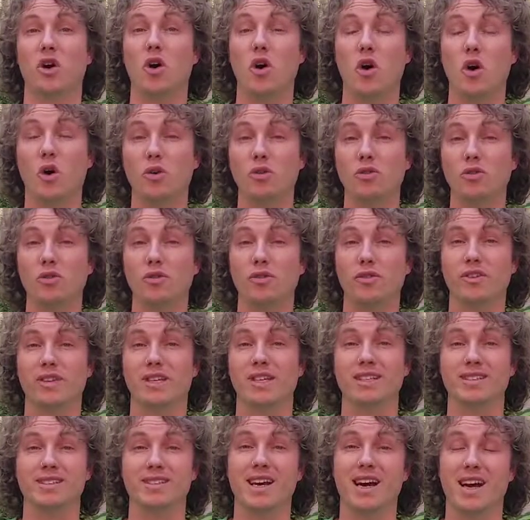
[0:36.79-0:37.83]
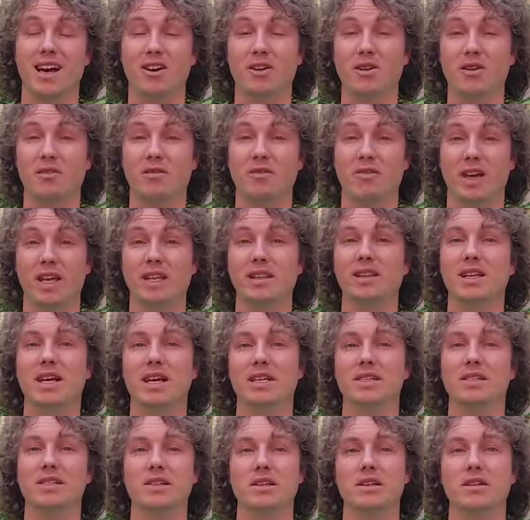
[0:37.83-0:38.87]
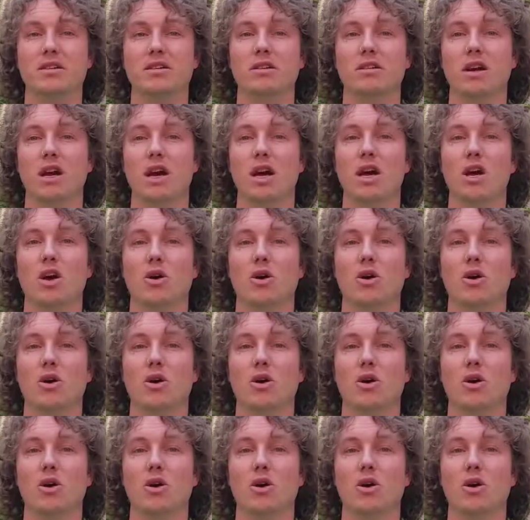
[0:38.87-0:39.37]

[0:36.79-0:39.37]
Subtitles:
total for the entire event last year.